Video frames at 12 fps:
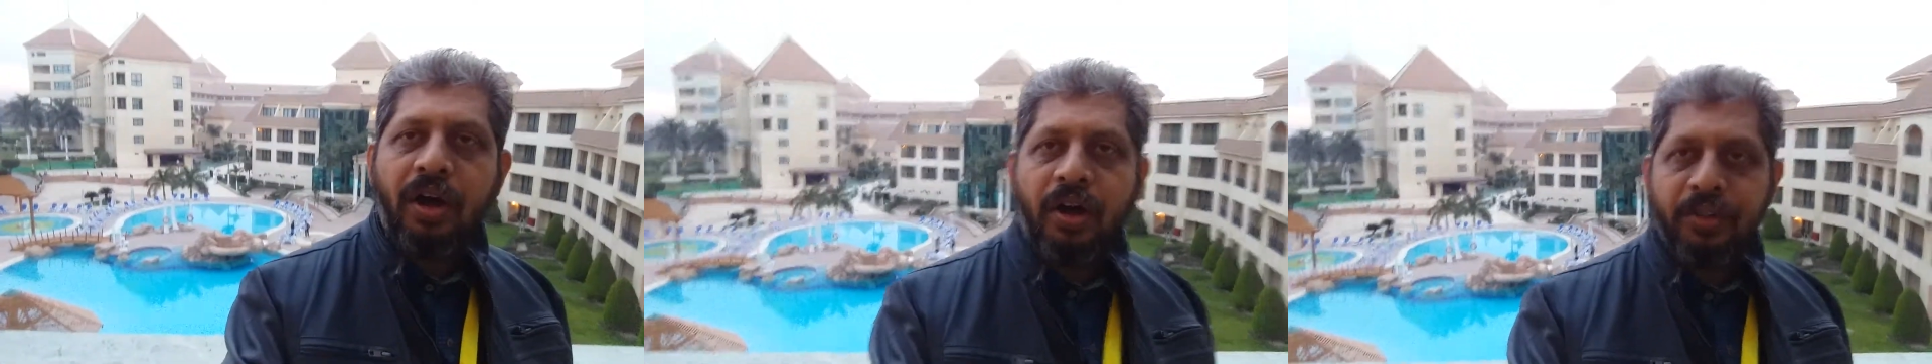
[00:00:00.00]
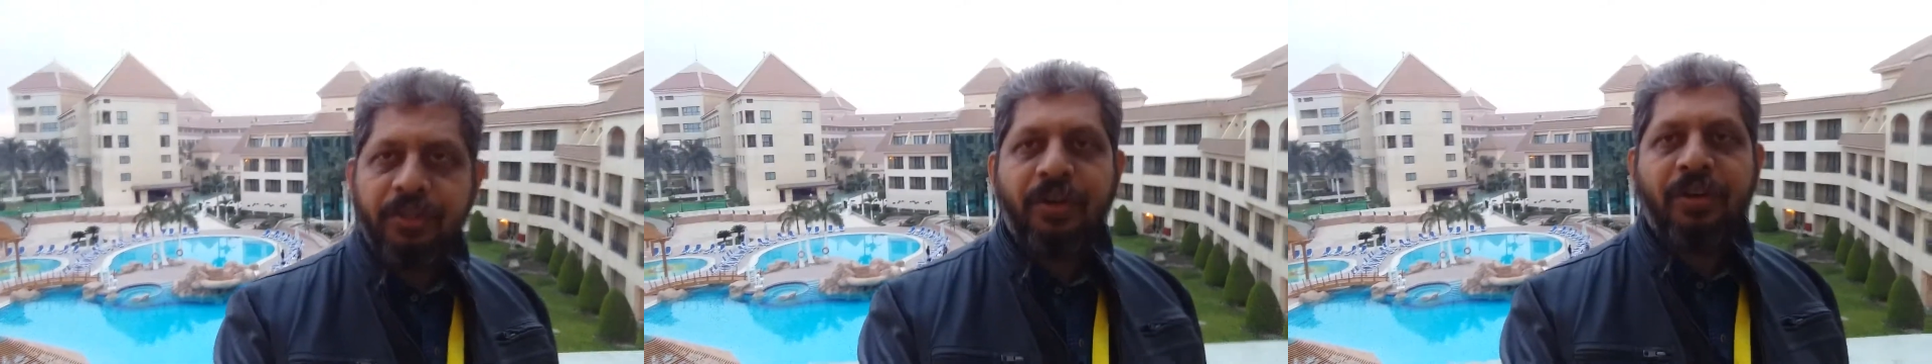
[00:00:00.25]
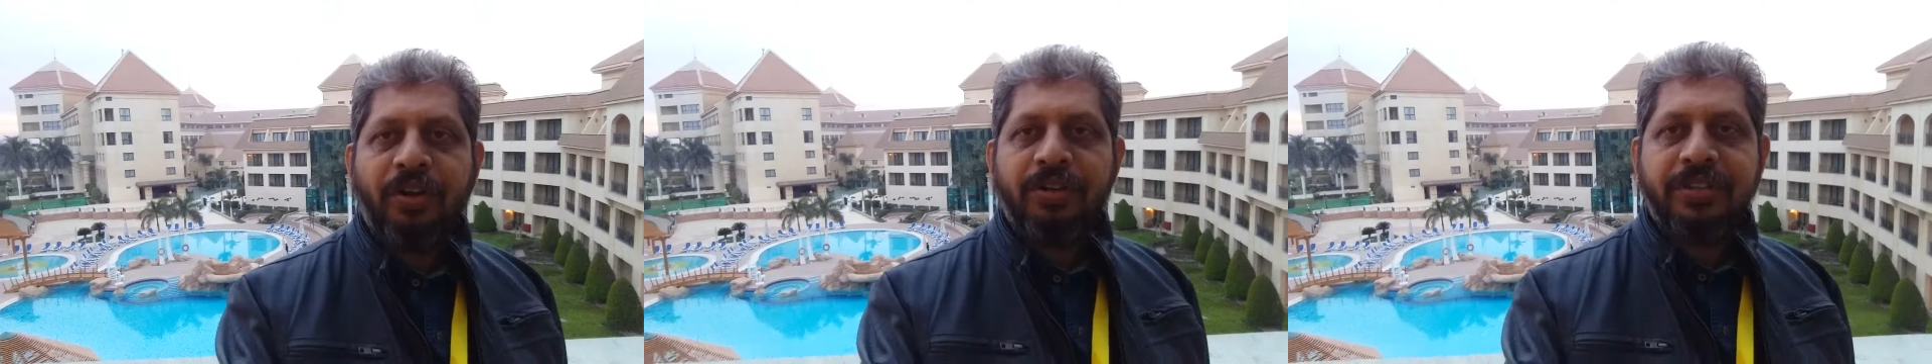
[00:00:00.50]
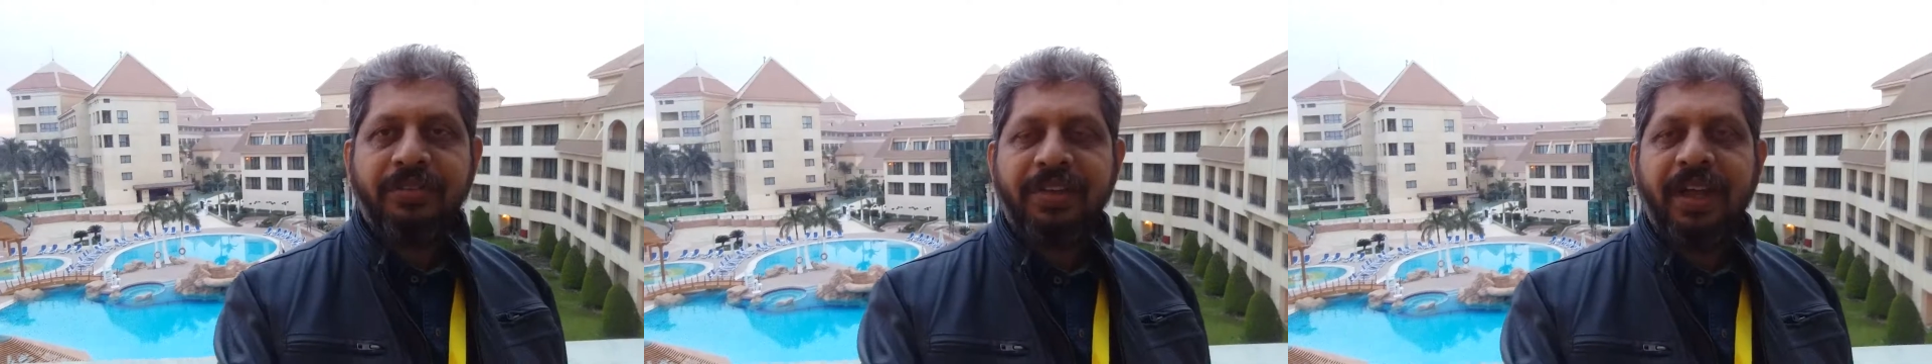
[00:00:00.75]
on the
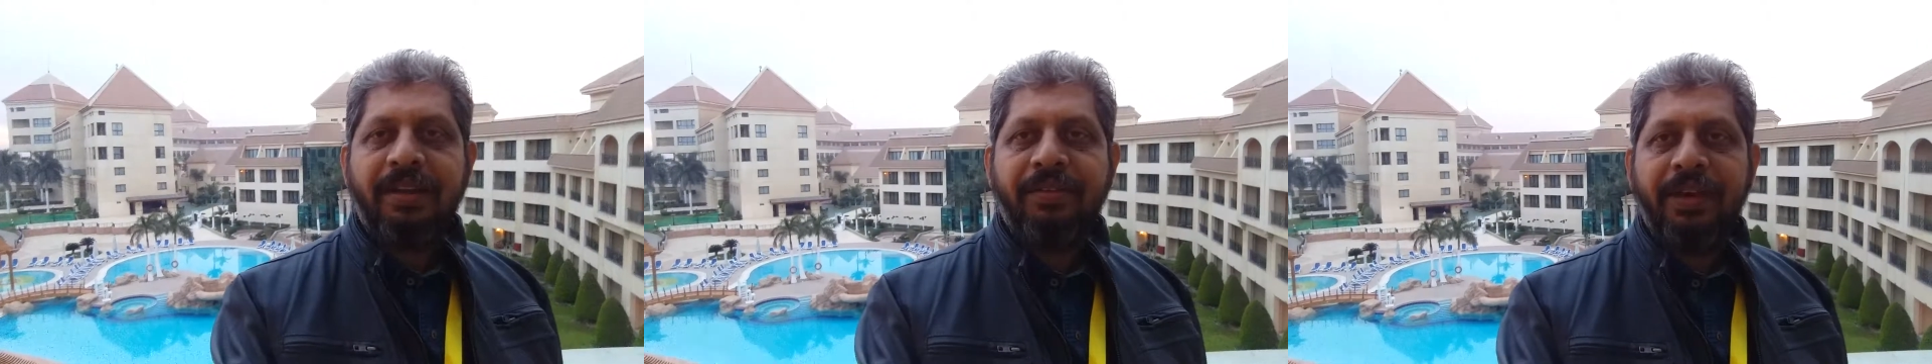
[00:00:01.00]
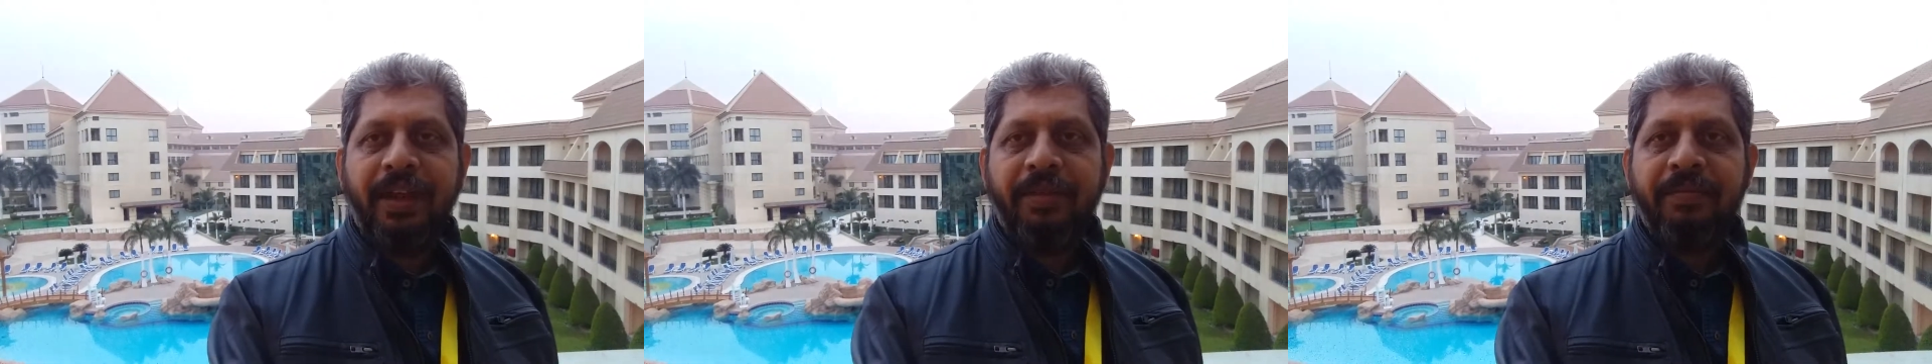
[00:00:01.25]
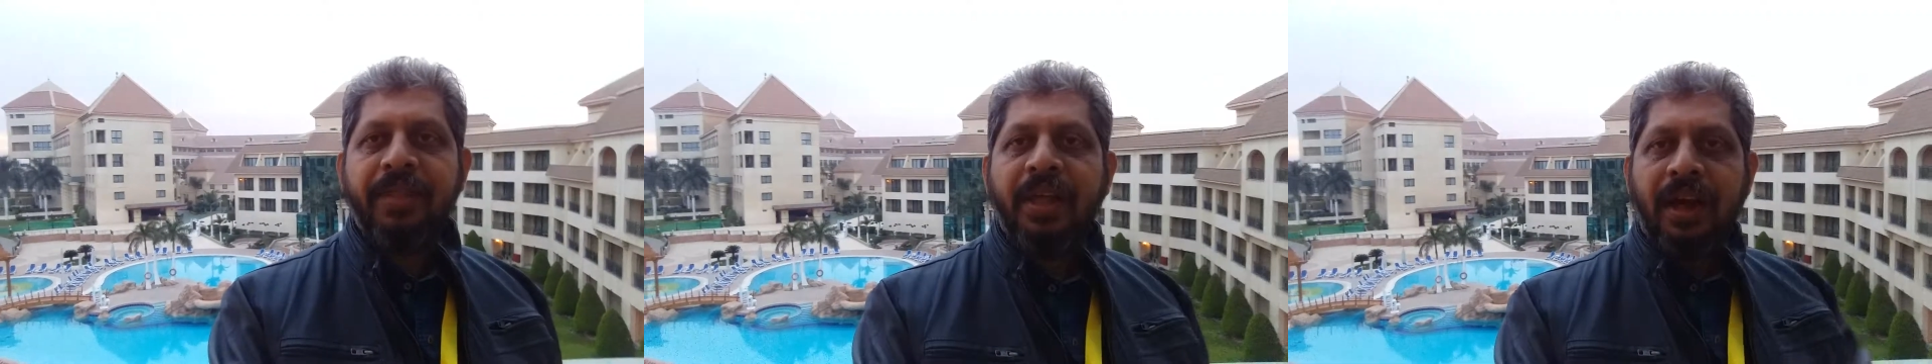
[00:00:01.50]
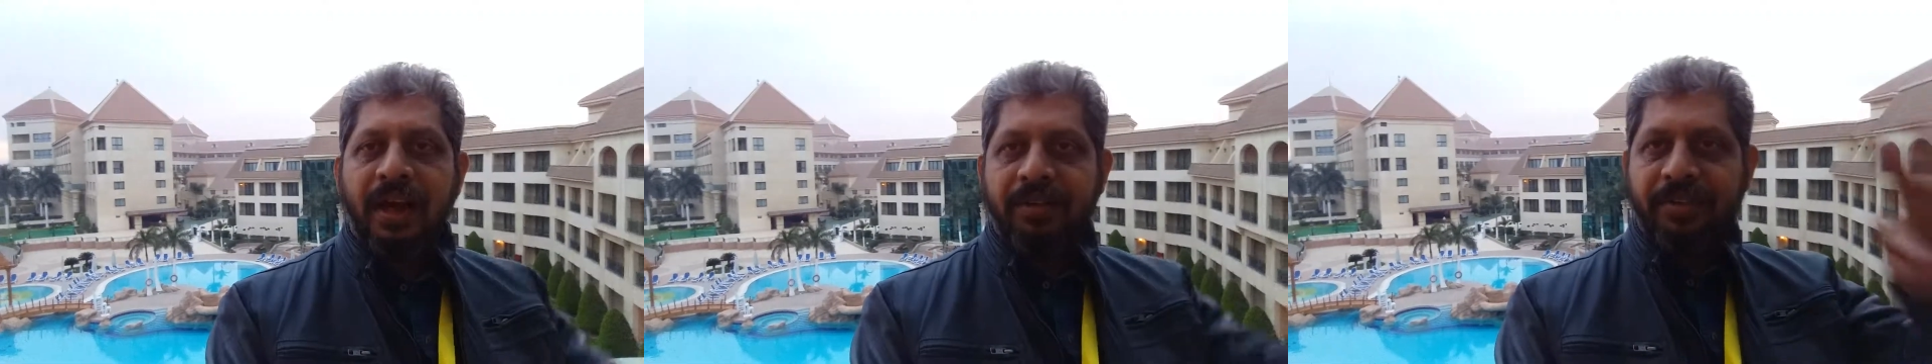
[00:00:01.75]
cross of Calvary.
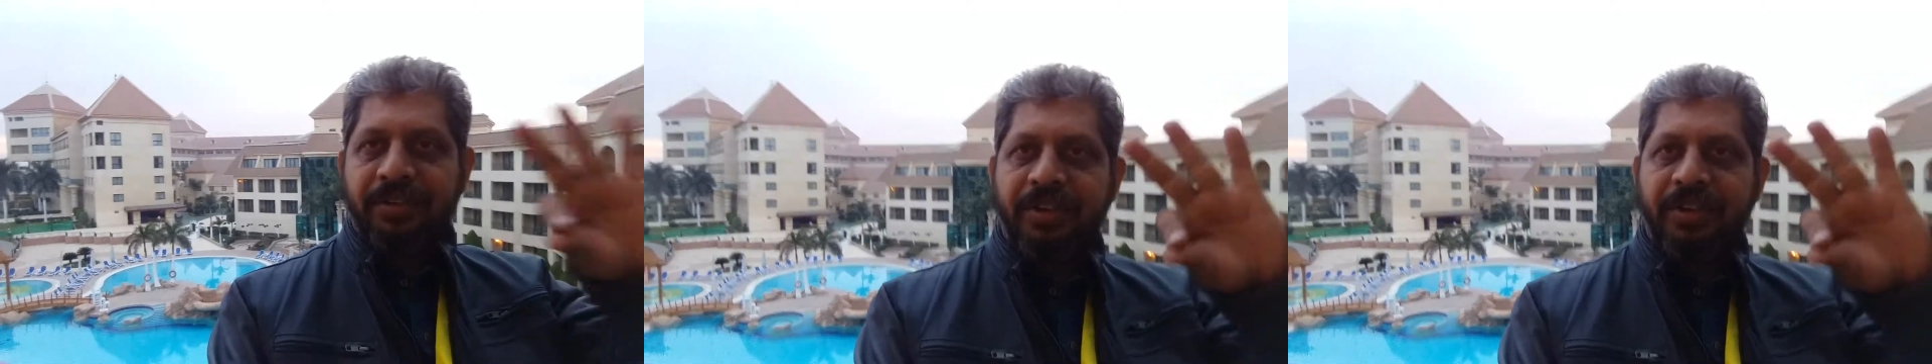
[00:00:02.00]
After